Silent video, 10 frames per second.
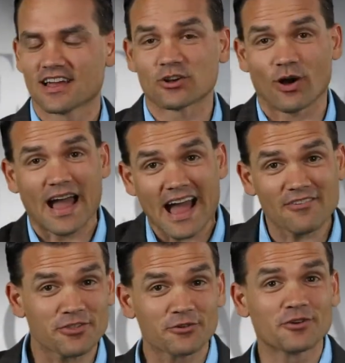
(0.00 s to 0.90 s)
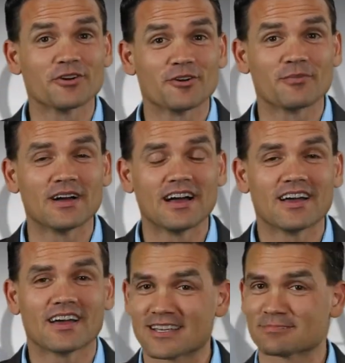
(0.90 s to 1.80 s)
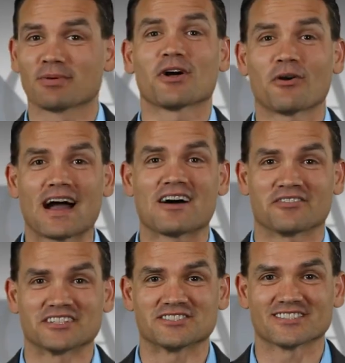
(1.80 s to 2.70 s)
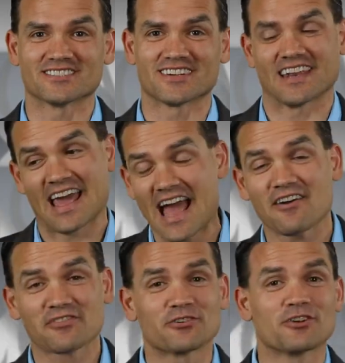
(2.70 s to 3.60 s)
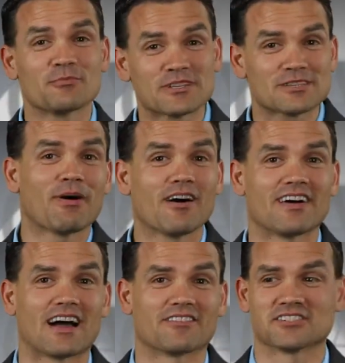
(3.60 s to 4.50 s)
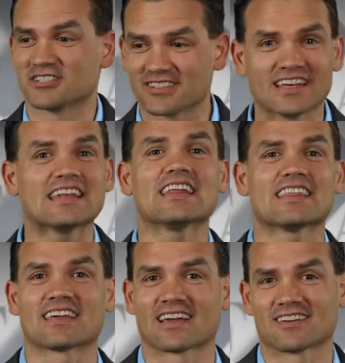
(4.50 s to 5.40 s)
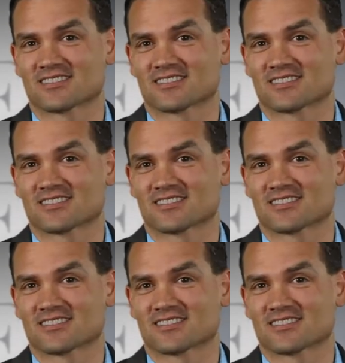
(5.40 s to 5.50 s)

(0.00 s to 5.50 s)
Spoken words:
half the room is below average and half the room is above average in anything.